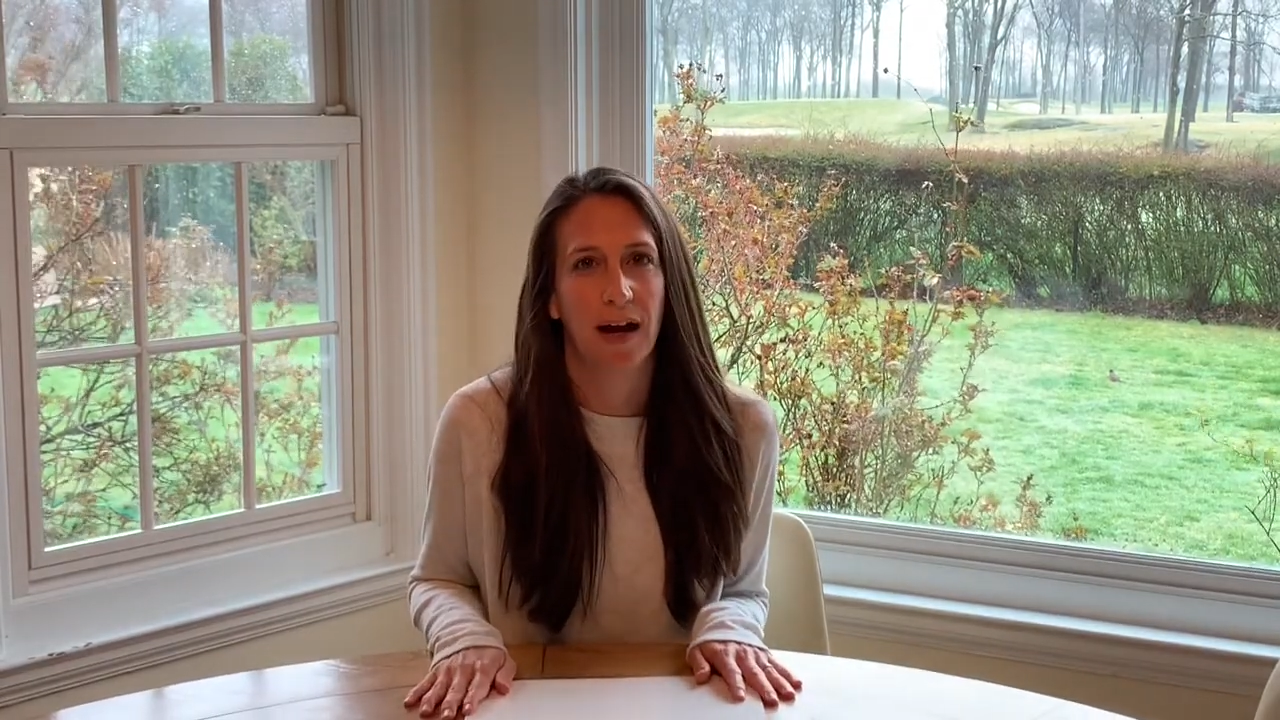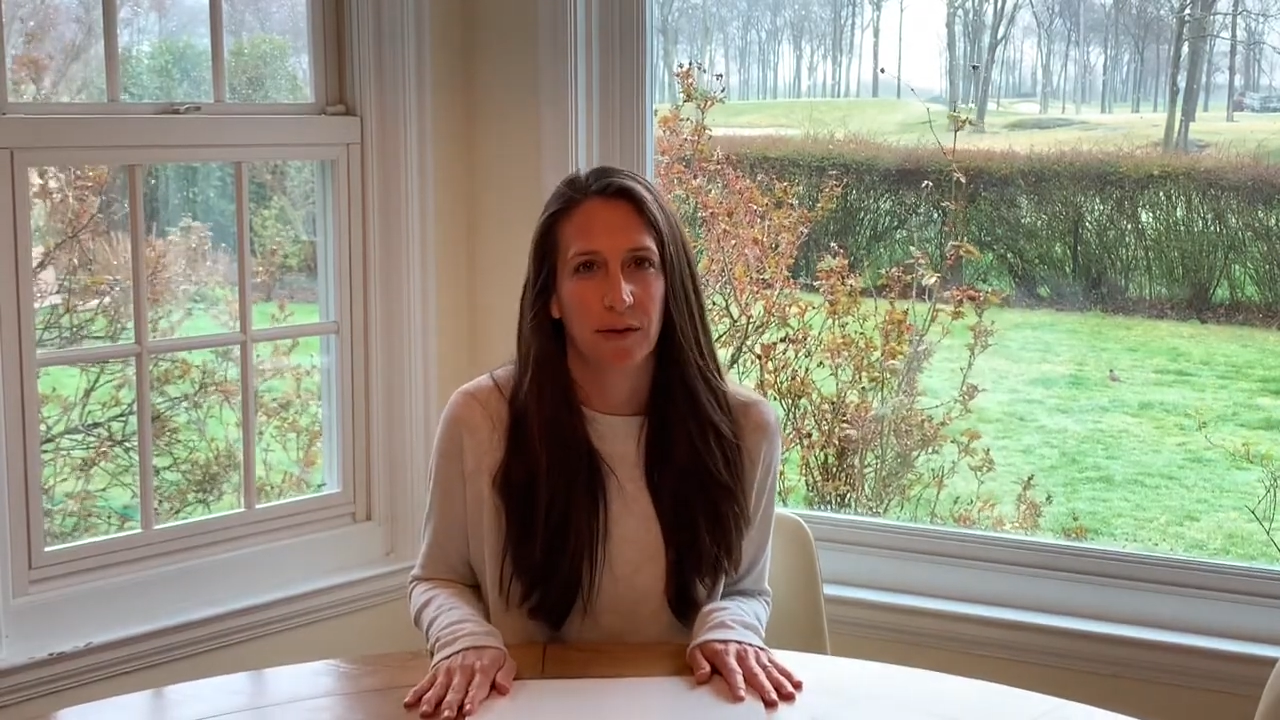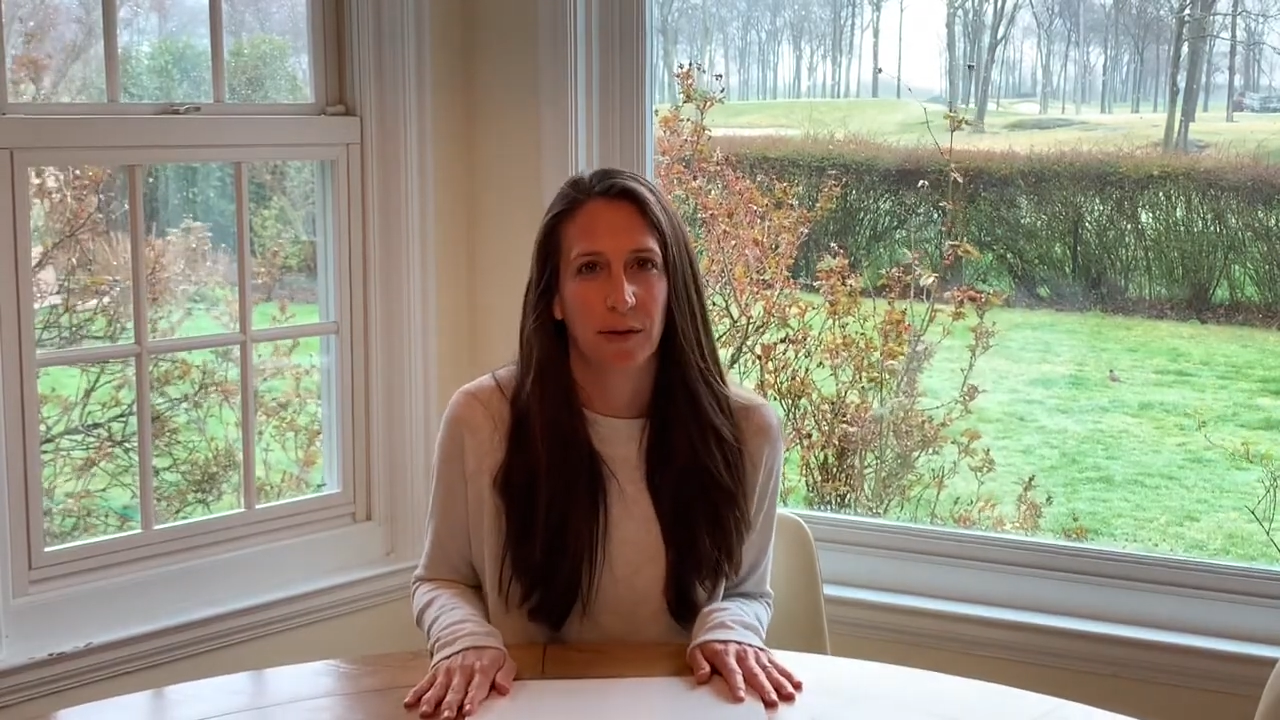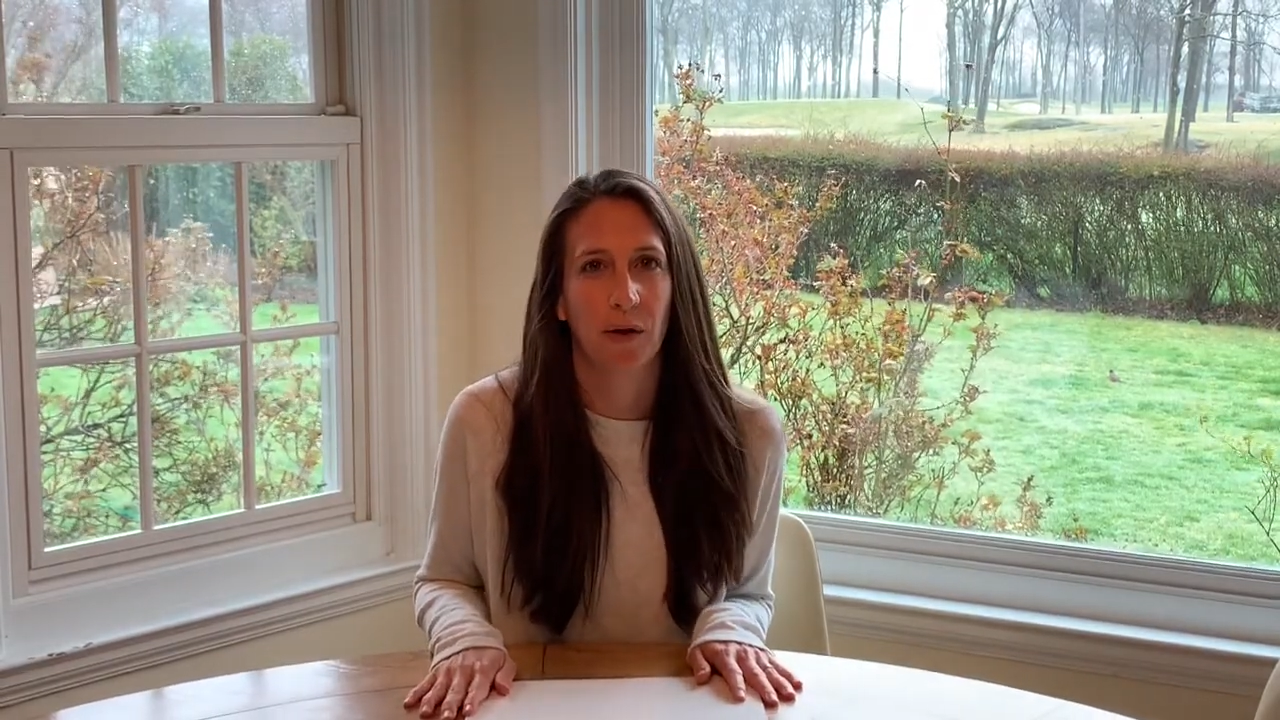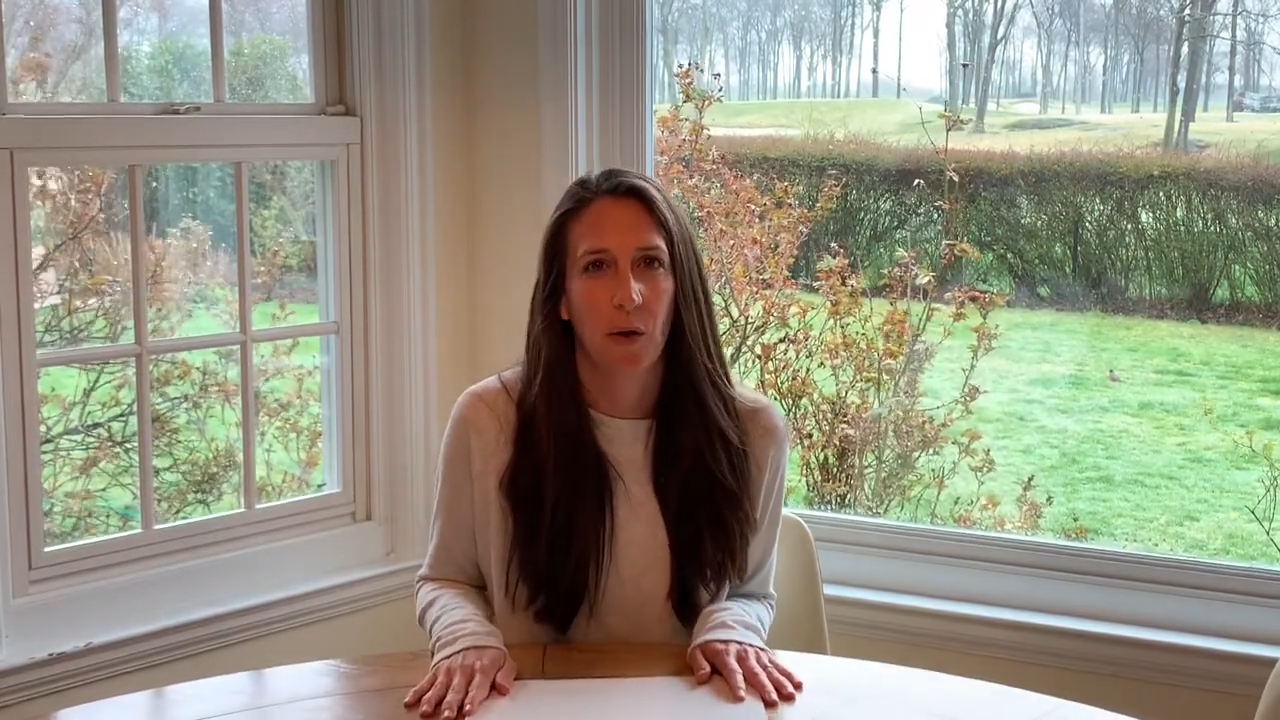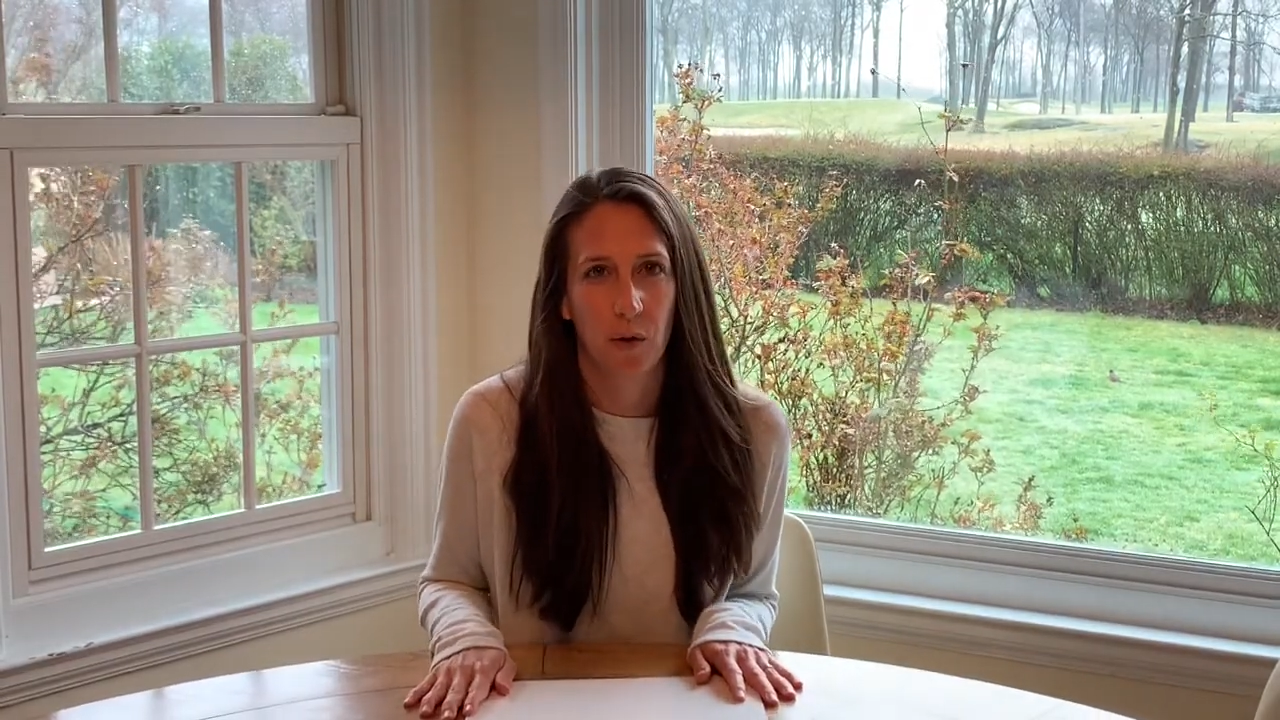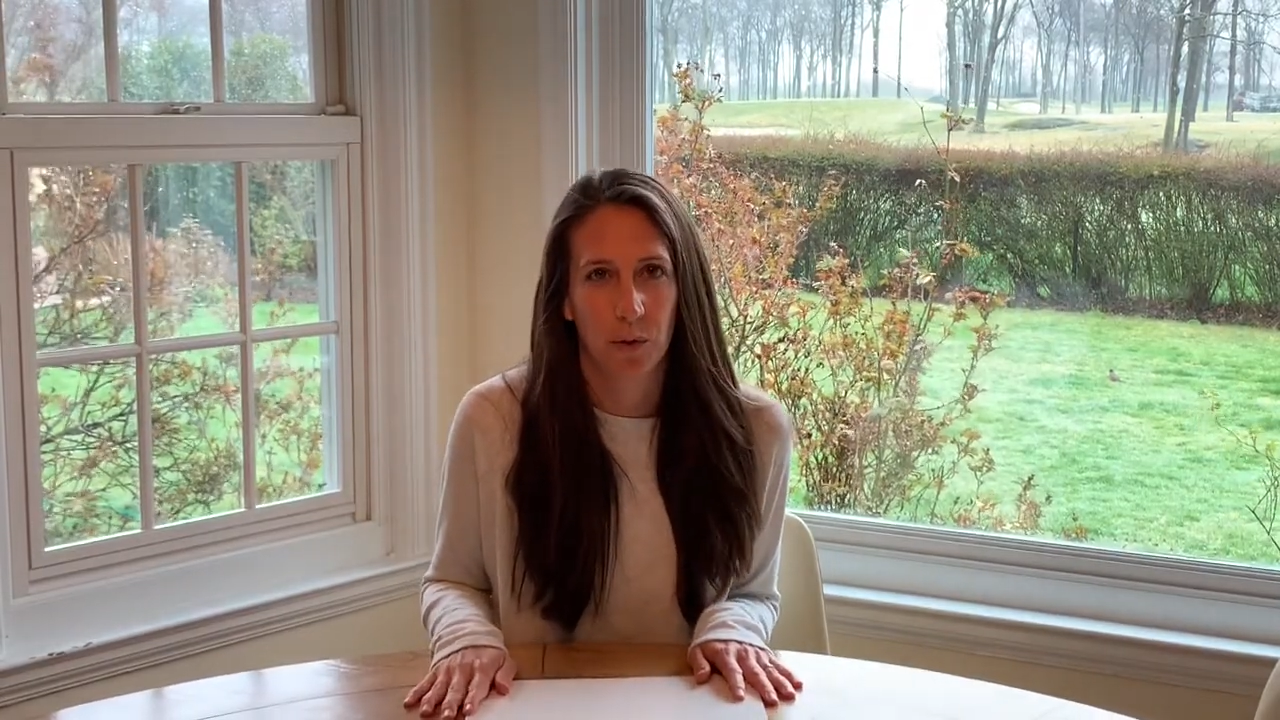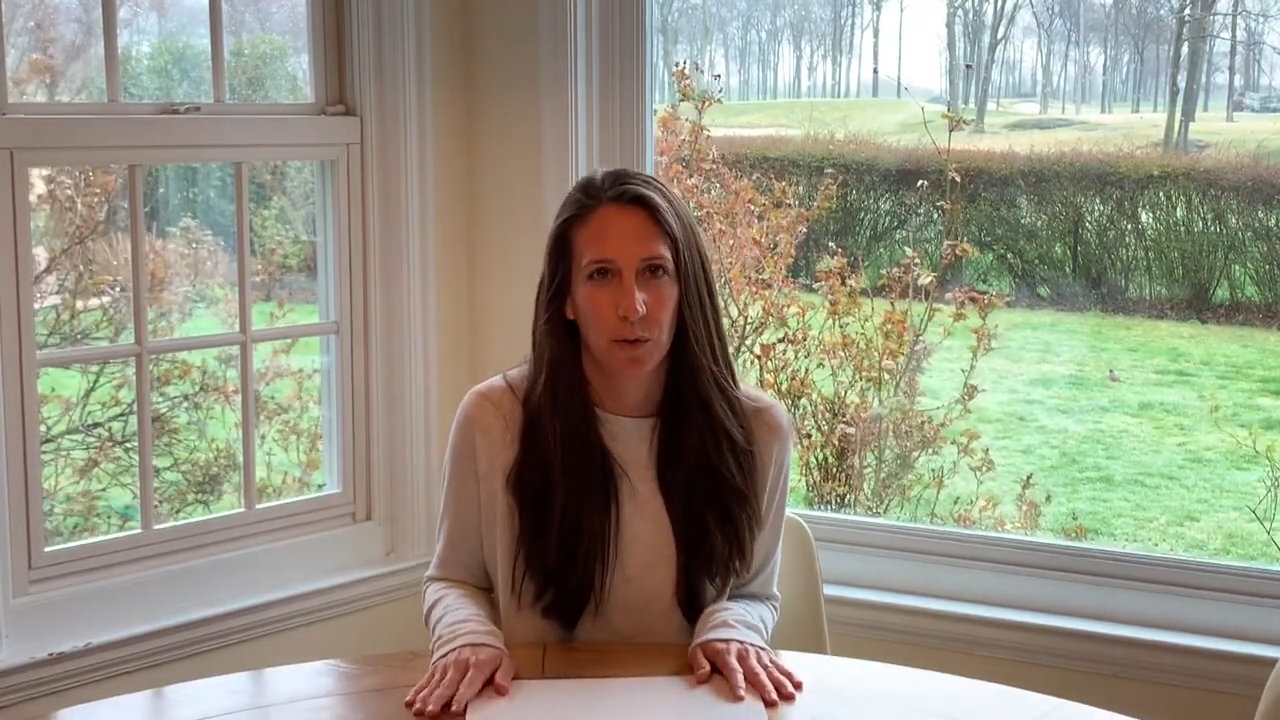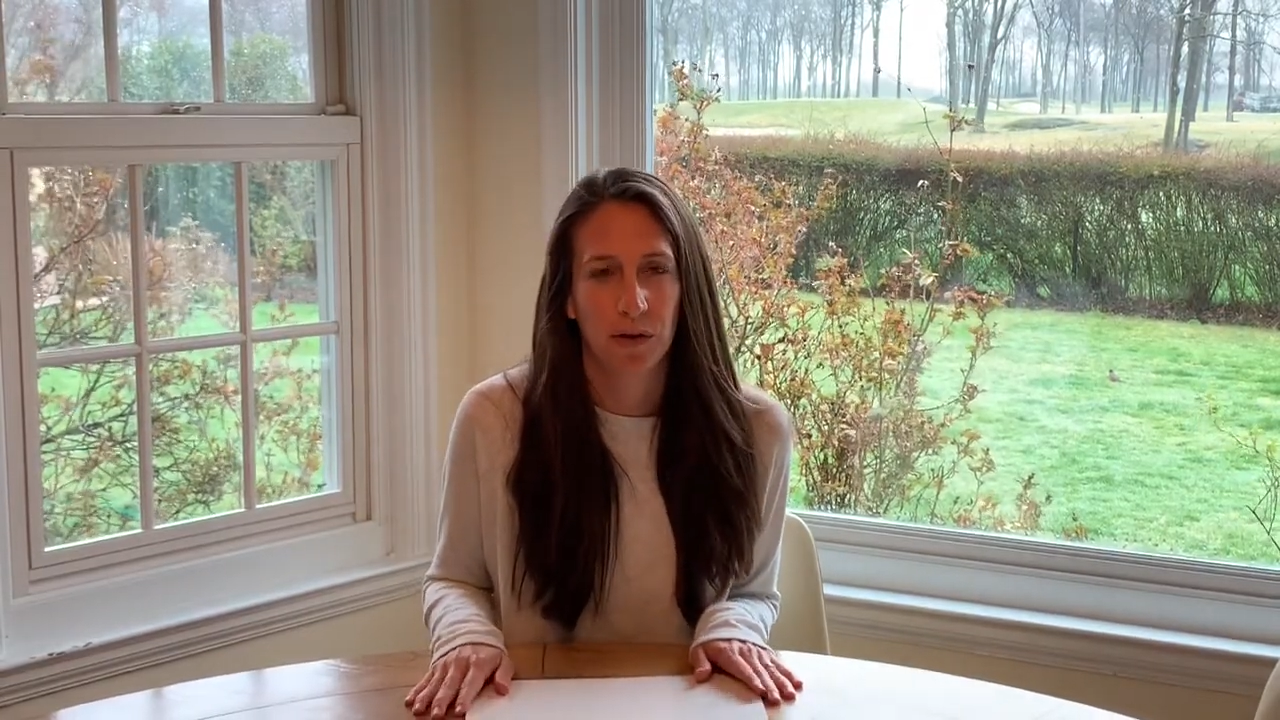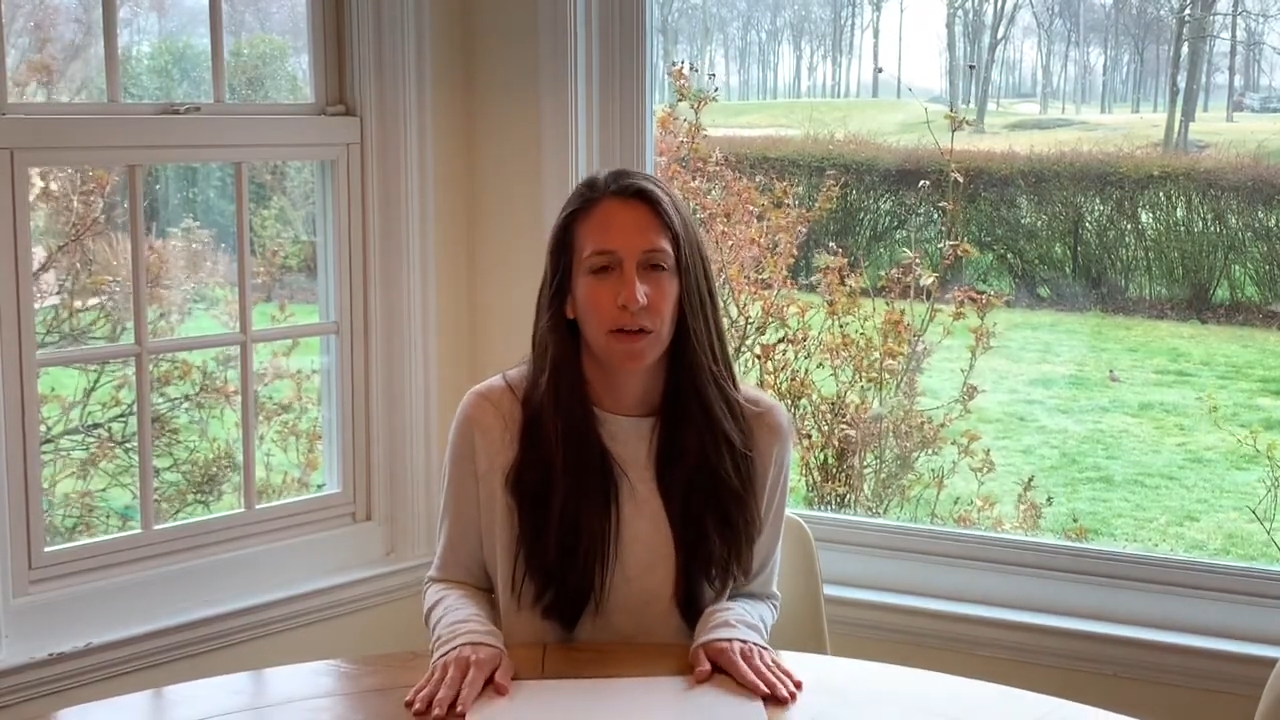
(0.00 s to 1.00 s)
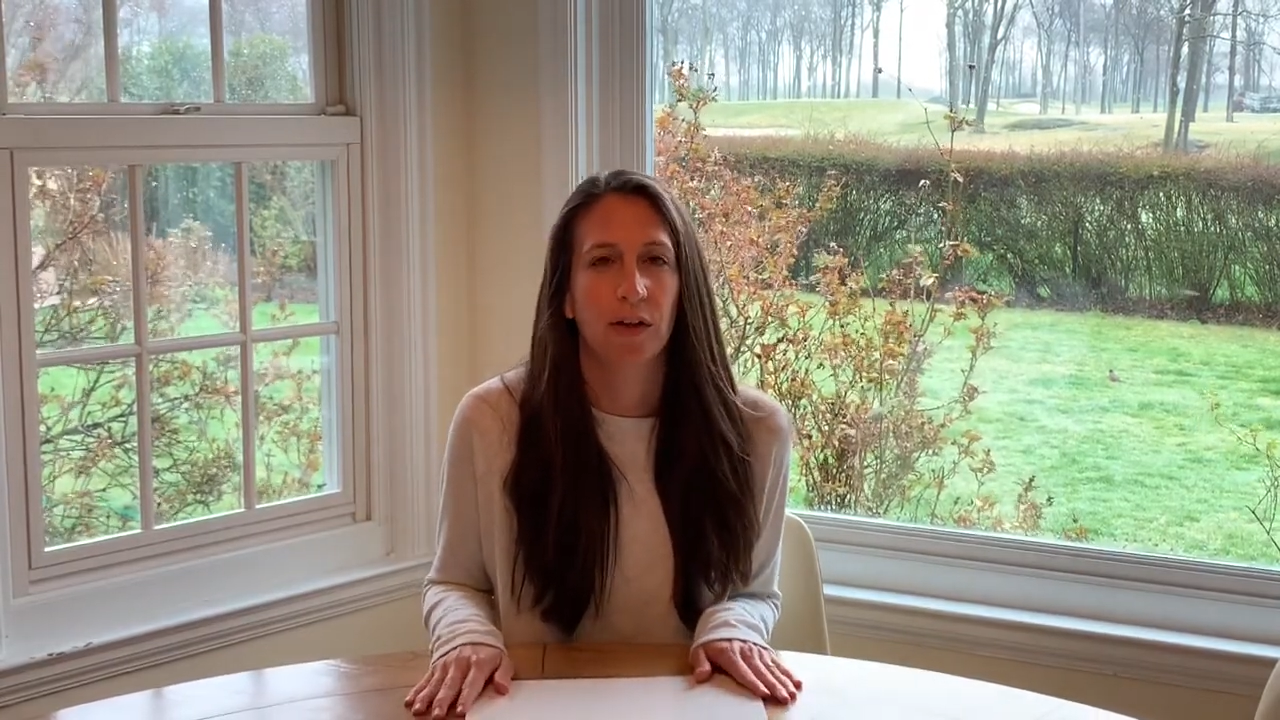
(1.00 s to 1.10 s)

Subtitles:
how to code